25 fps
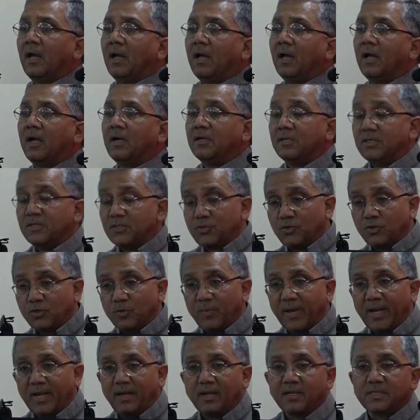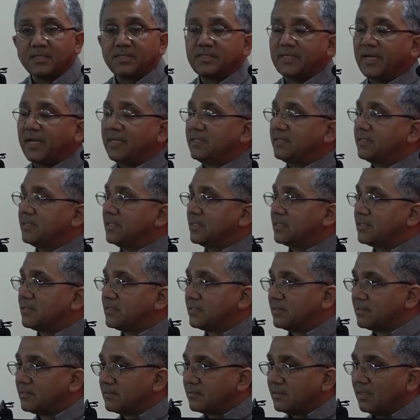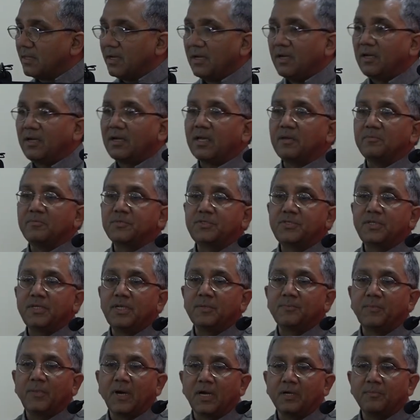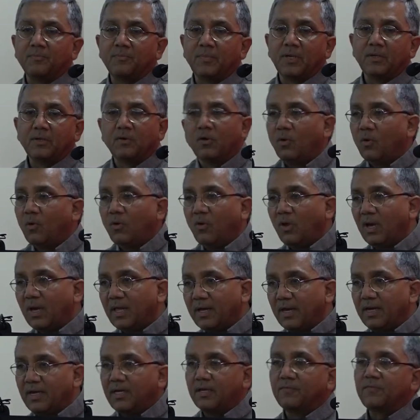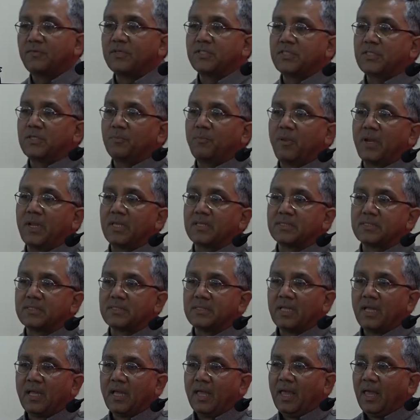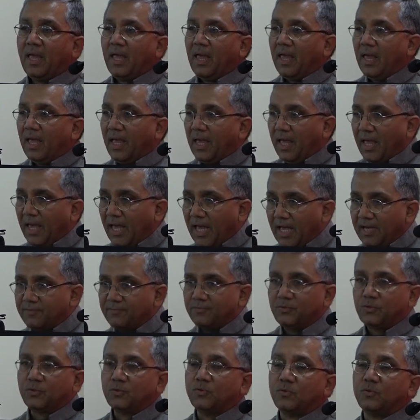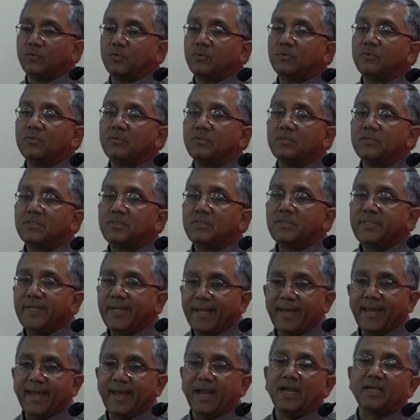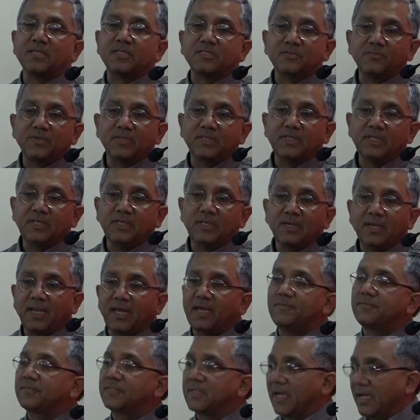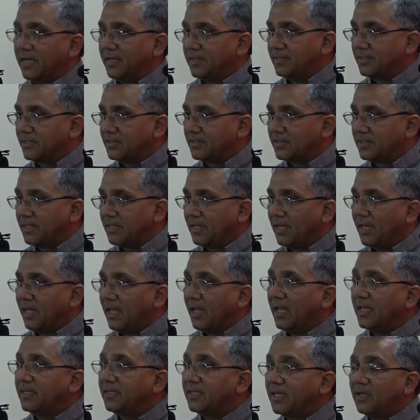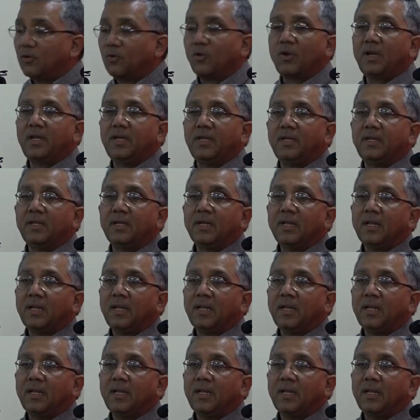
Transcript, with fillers: uh, Institute of Medical Sciences, uh, chemistry department, all kind of disciplines have to shake hands with the life scientists. And then only